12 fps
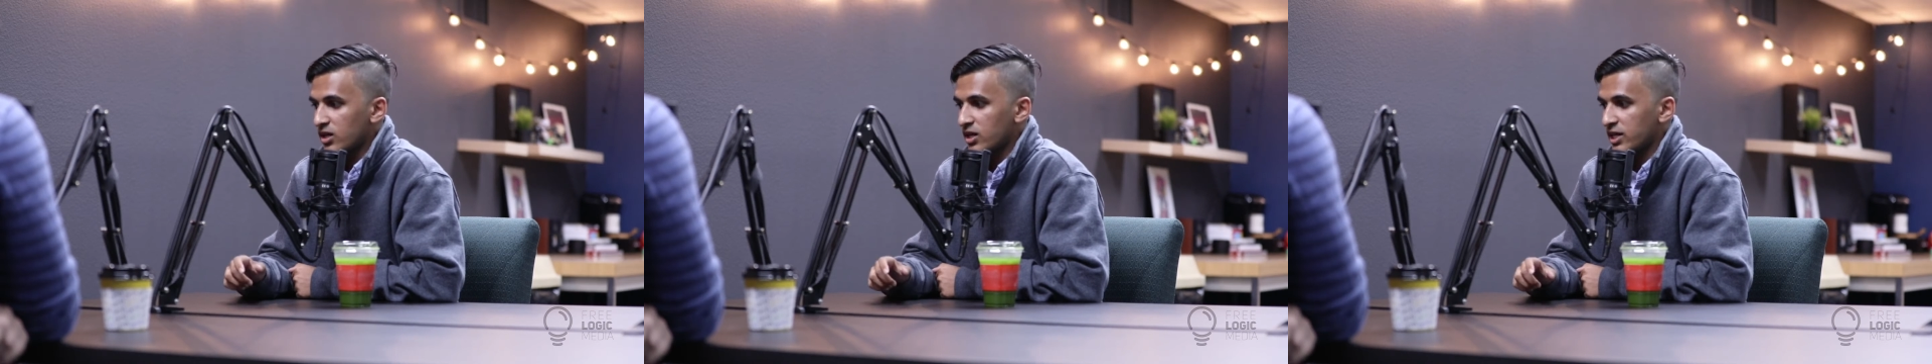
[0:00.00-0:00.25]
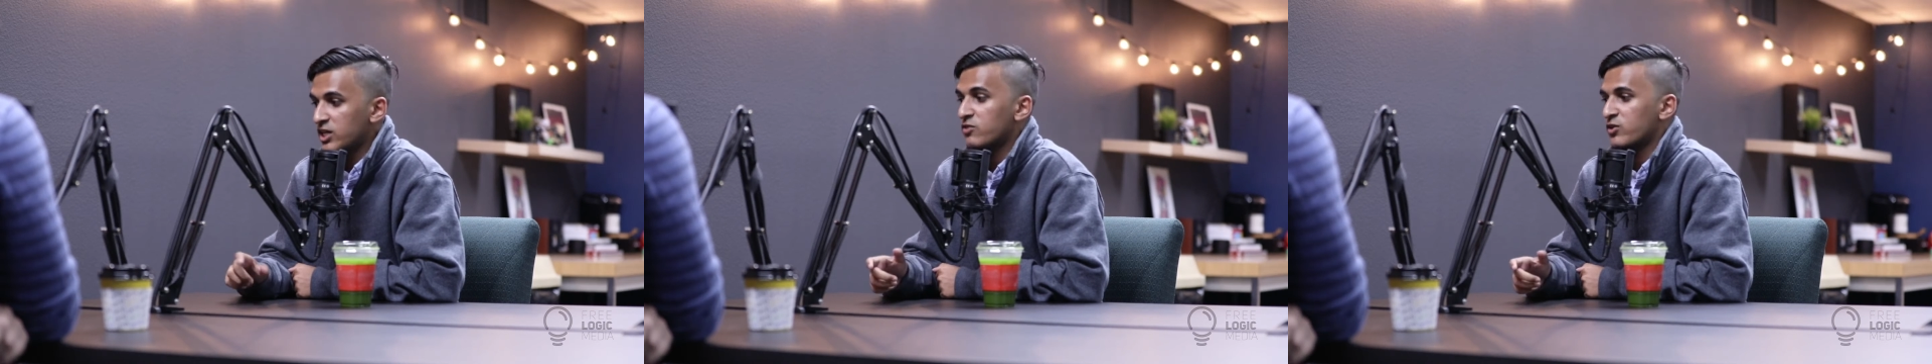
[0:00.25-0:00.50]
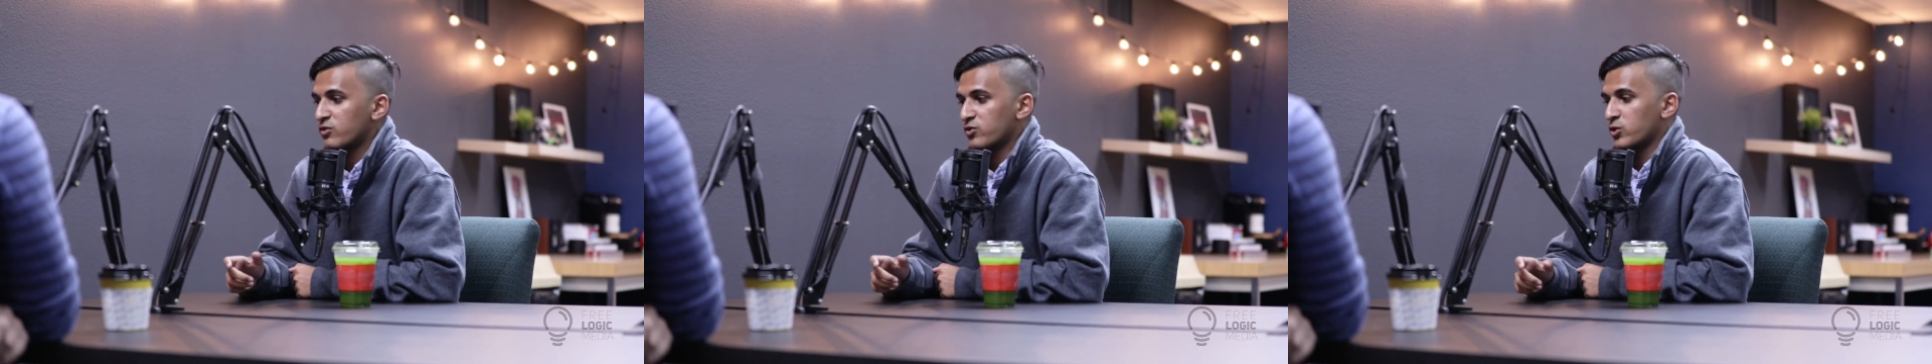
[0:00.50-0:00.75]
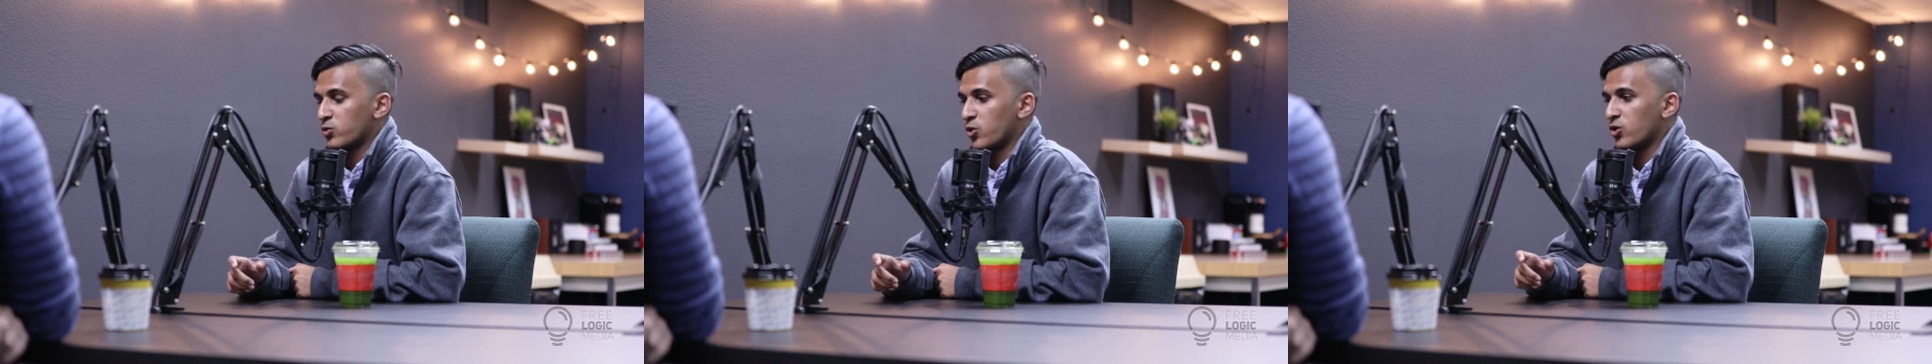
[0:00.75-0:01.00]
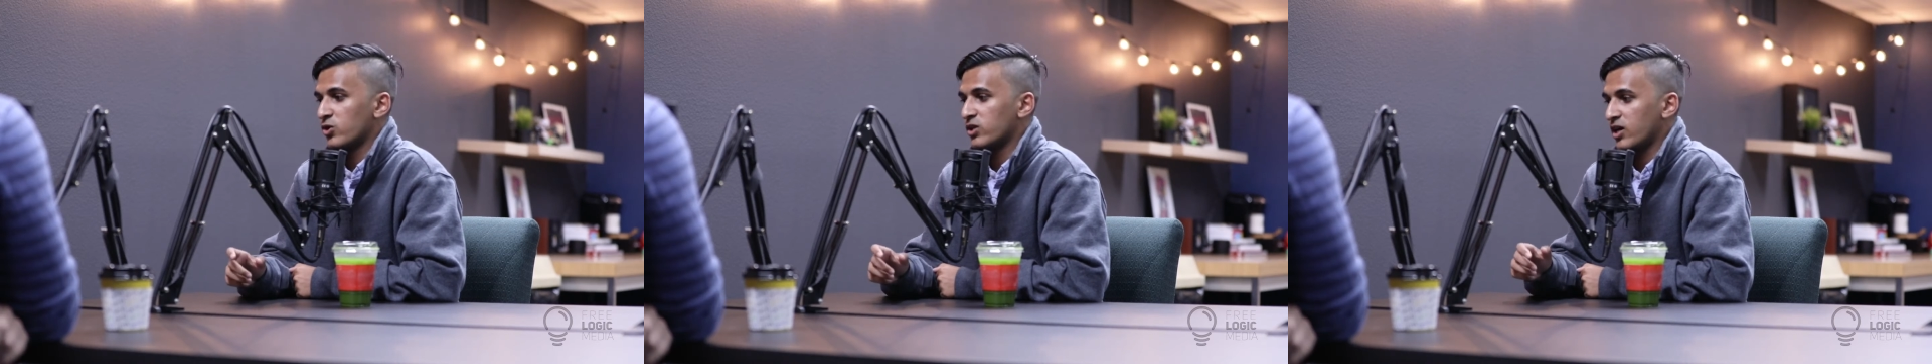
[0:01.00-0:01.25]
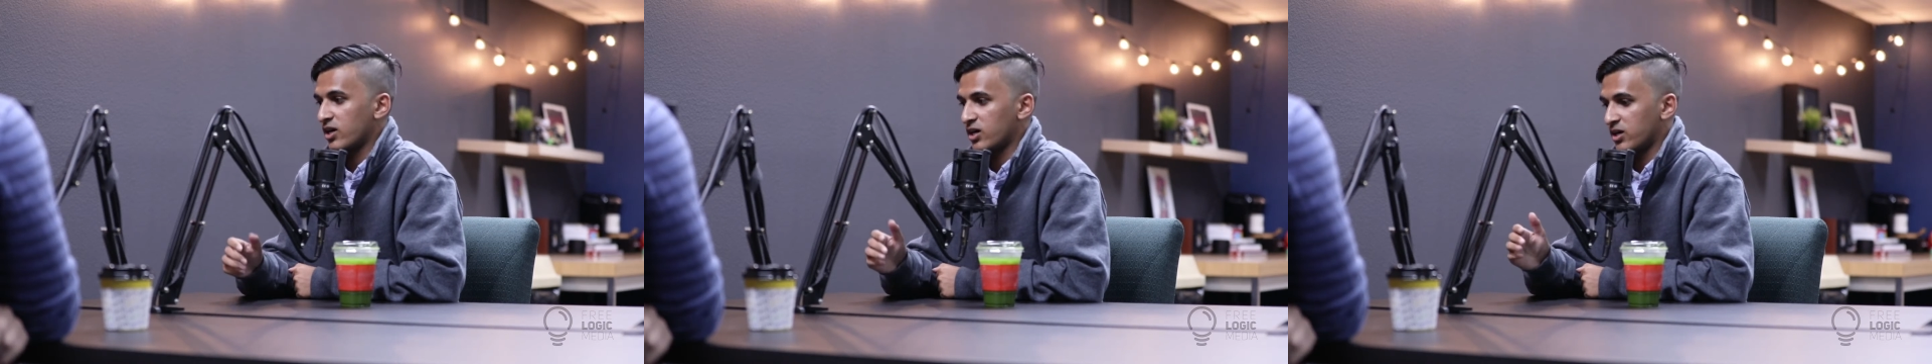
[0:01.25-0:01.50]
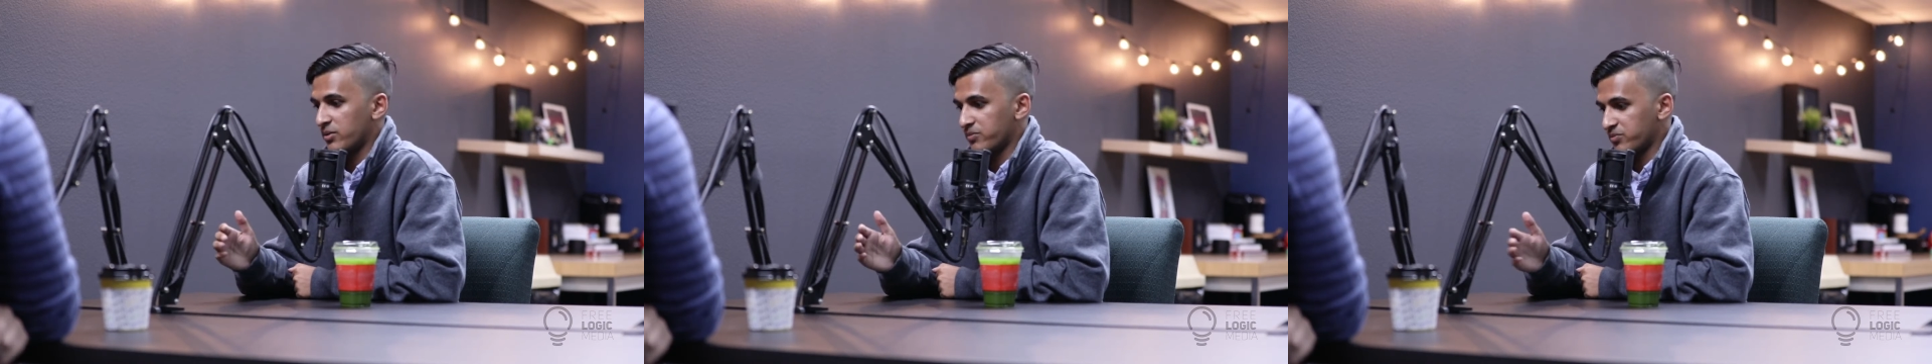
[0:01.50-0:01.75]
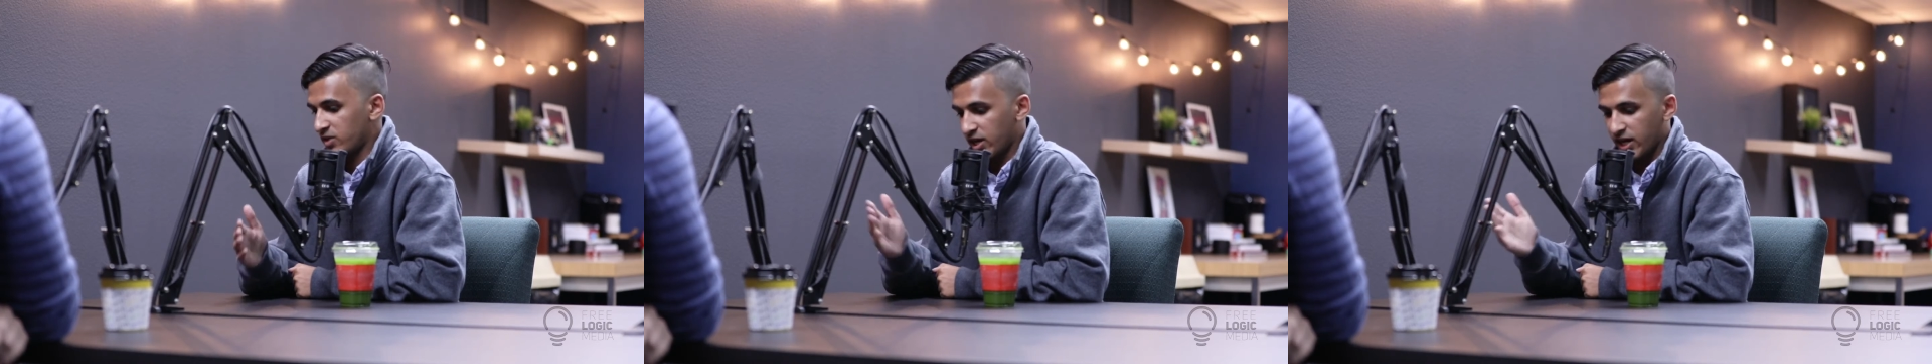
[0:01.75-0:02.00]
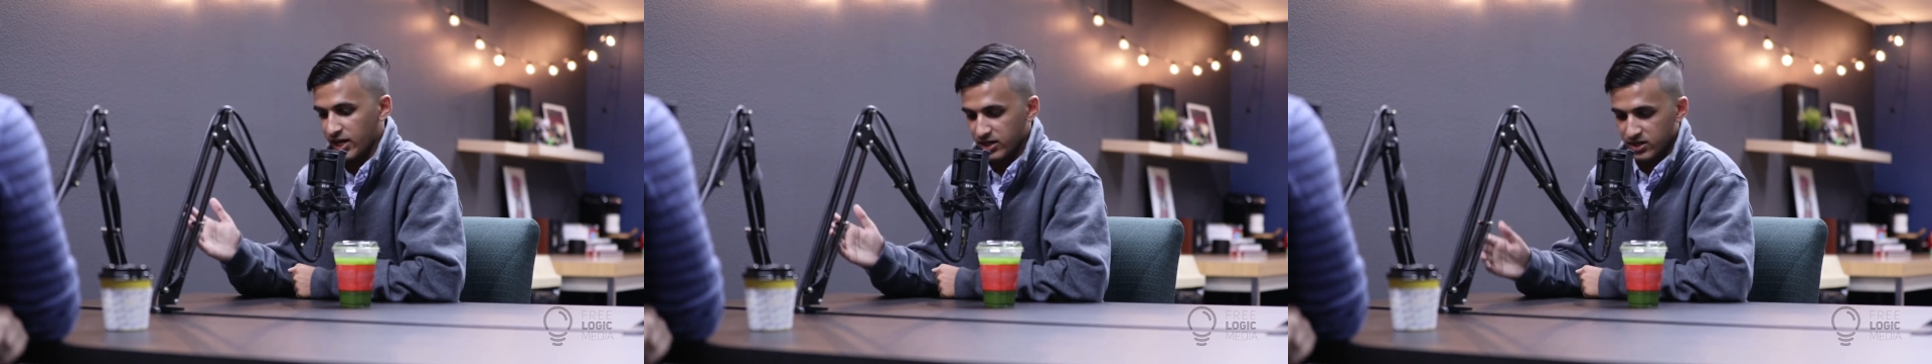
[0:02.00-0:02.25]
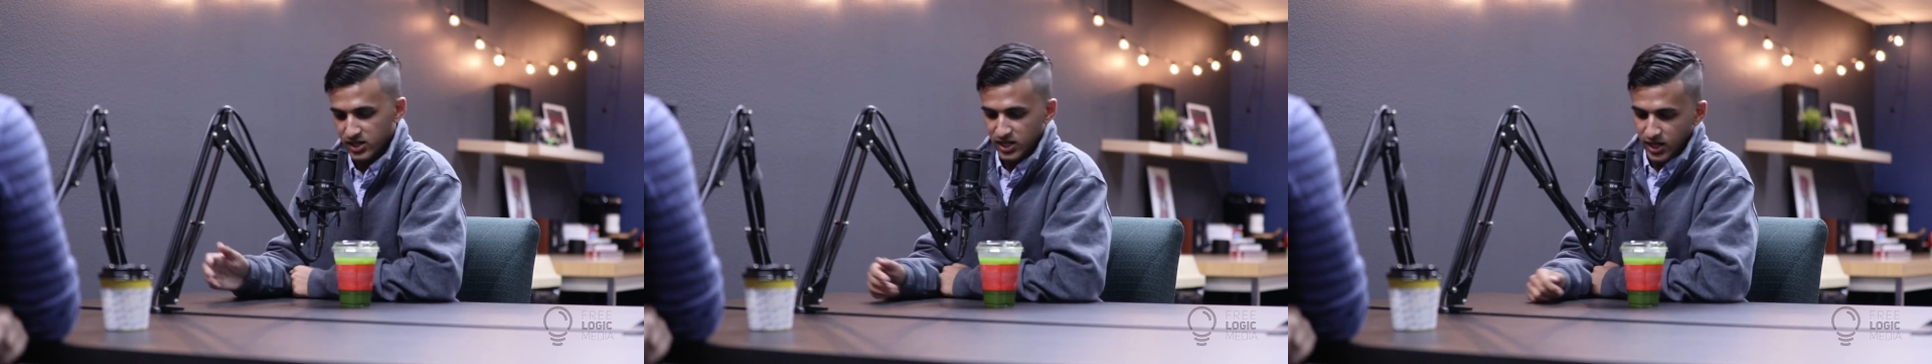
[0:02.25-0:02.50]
interviewing for the role, I had,